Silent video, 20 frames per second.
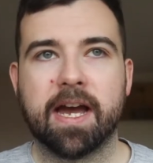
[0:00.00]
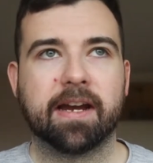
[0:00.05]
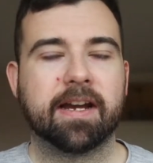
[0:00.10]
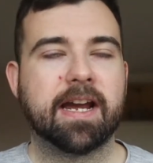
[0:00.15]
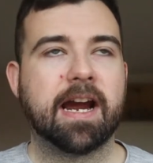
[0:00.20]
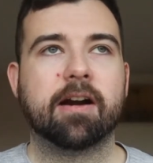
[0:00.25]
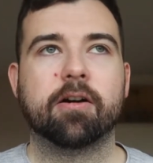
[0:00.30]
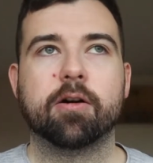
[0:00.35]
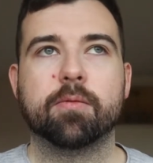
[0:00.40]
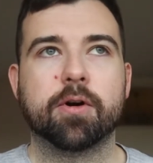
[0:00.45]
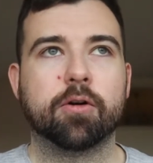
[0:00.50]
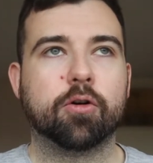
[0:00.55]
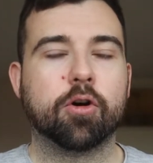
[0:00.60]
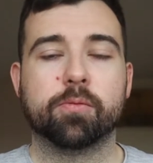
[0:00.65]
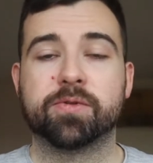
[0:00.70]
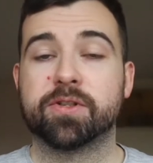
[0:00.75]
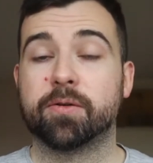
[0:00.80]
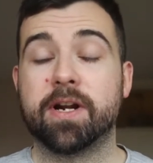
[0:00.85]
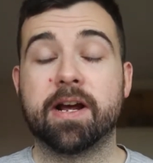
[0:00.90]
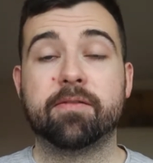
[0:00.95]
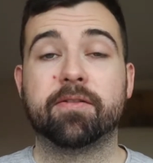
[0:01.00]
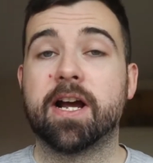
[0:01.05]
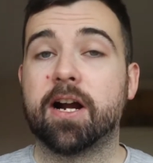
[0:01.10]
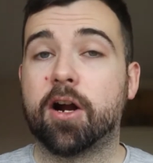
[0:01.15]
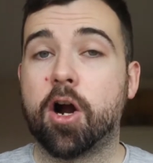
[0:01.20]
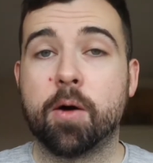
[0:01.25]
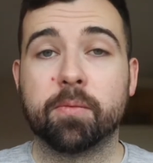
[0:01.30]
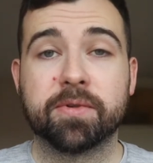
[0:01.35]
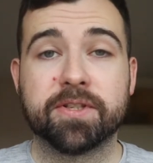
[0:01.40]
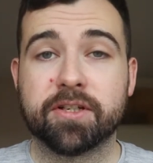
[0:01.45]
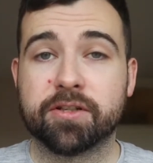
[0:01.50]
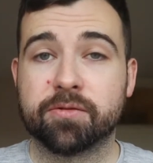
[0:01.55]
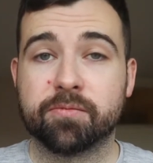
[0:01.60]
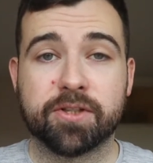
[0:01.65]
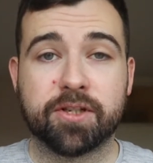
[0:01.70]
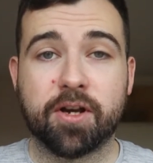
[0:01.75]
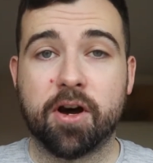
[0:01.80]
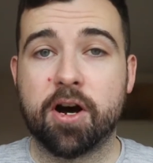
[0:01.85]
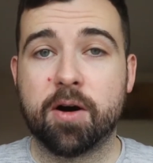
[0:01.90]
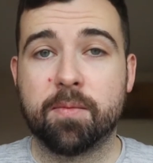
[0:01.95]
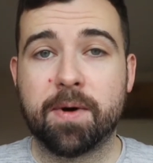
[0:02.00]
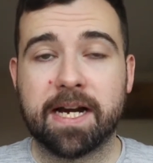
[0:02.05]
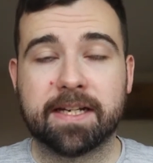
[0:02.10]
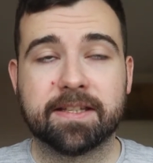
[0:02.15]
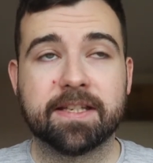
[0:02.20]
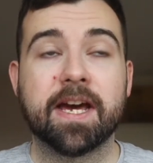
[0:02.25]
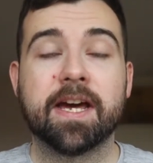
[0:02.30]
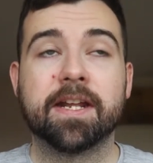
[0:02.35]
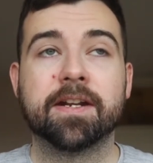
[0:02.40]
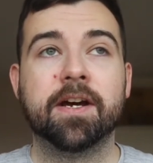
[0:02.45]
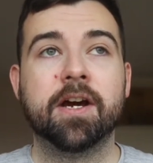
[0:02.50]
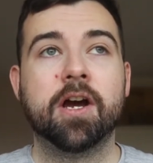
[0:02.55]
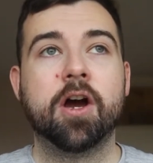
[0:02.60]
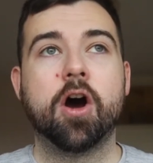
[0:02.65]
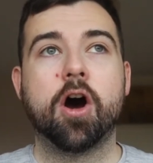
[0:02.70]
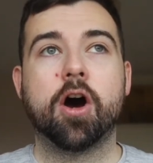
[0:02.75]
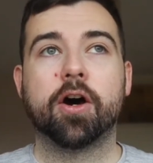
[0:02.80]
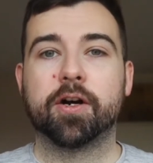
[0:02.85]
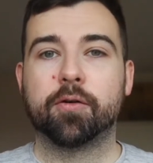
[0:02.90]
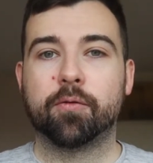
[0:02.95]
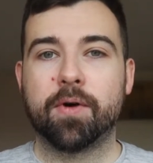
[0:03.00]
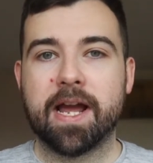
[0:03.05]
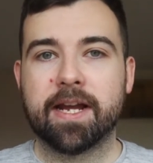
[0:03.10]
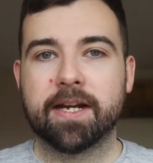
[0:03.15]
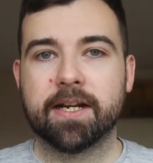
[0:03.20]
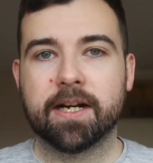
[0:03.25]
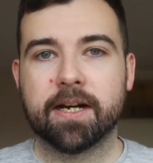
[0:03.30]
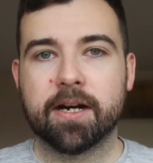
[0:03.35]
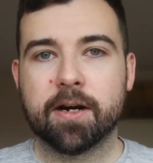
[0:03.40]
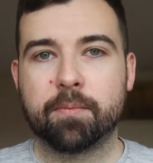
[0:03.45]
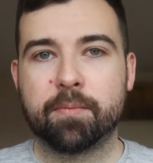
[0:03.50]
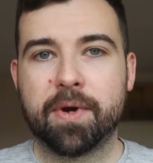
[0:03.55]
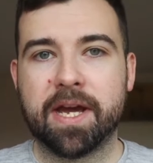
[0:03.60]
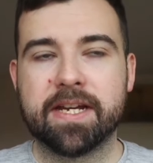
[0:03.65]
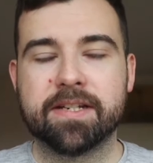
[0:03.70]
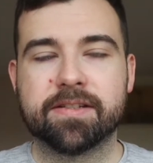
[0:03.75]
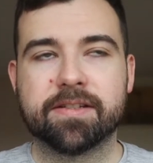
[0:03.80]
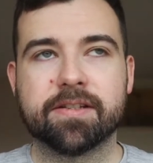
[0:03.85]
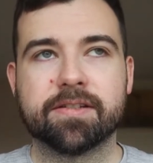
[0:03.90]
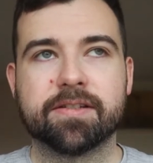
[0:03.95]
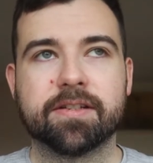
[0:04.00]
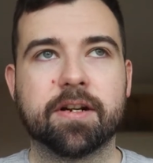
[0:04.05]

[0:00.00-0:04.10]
Carabao Cups, or whatever that competition was called back then on a regular basis.